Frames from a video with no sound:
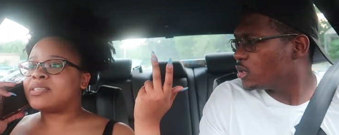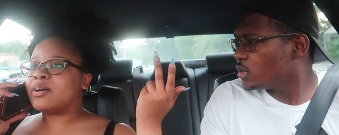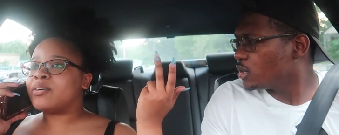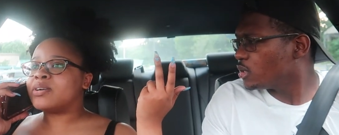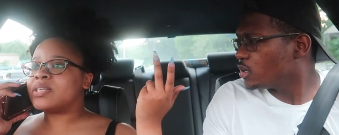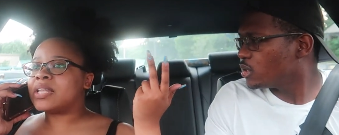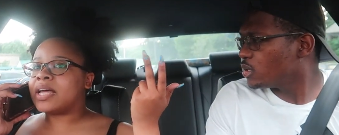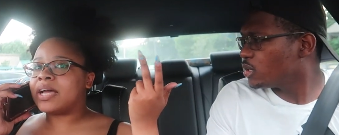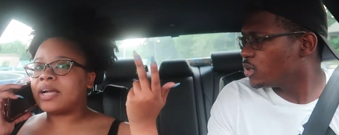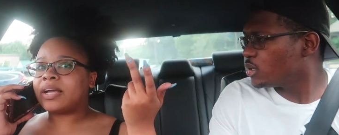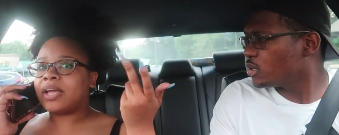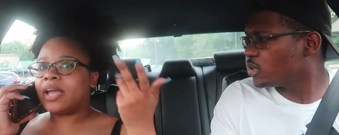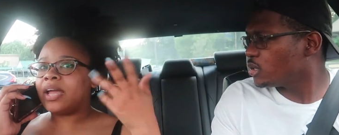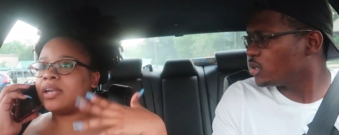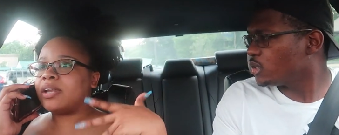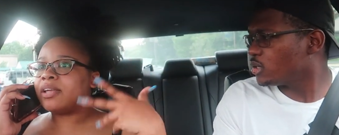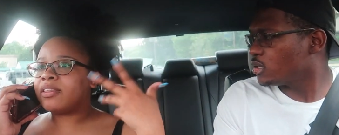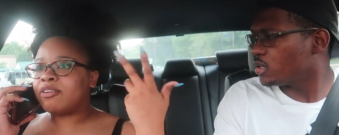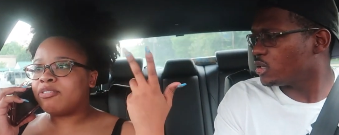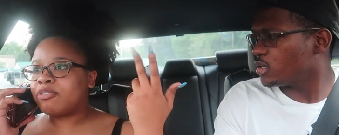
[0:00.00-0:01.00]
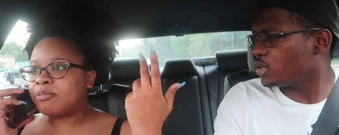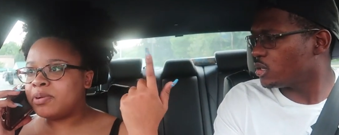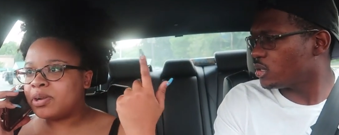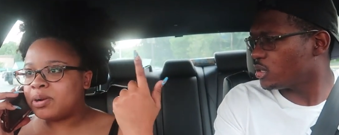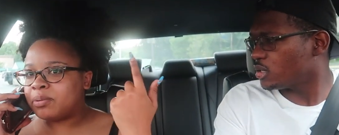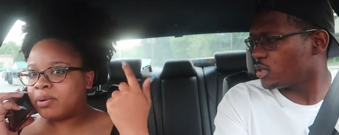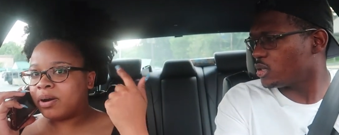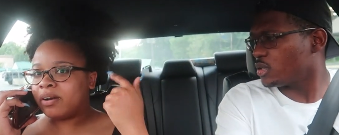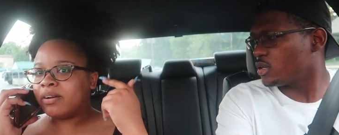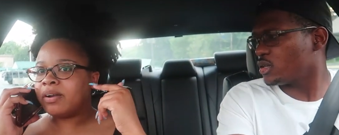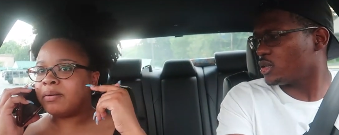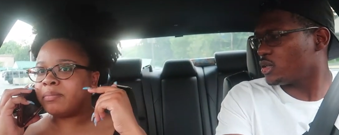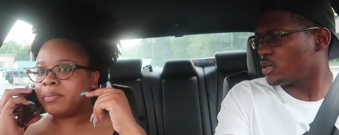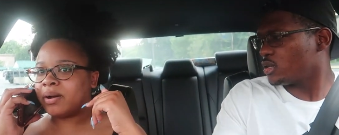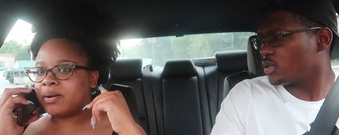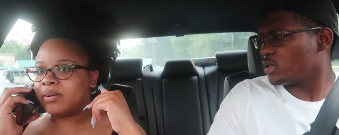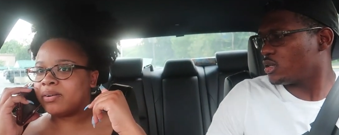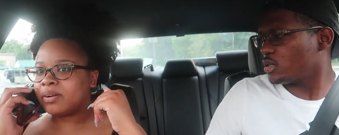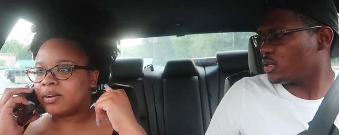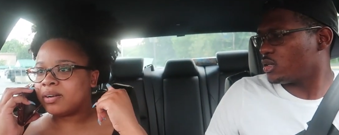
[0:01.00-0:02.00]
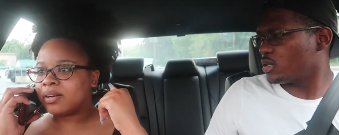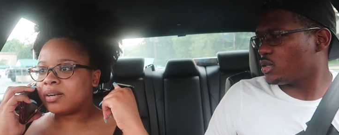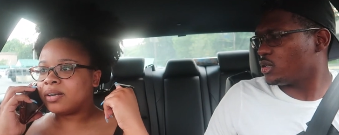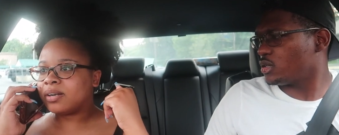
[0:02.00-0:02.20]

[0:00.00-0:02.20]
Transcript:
Speaker 1: so it's like, ain't nothing for me to worry about.